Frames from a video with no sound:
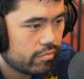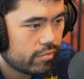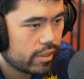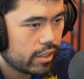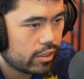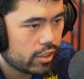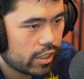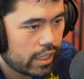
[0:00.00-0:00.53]

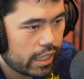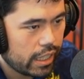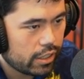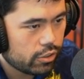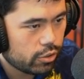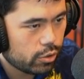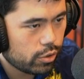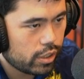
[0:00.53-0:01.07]
This
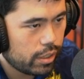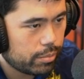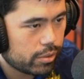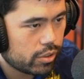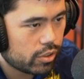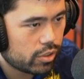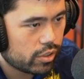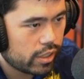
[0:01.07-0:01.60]
castle, keep it
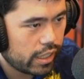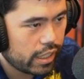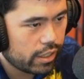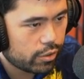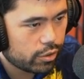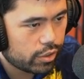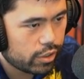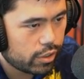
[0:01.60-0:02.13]

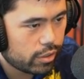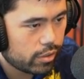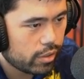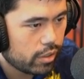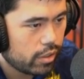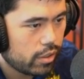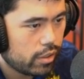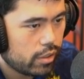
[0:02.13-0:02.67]
standard here.
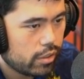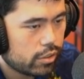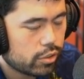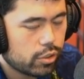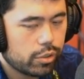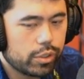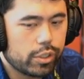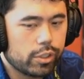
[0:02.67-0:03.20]
Let's
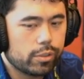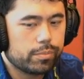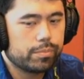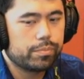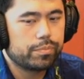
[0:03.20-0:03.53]
go here.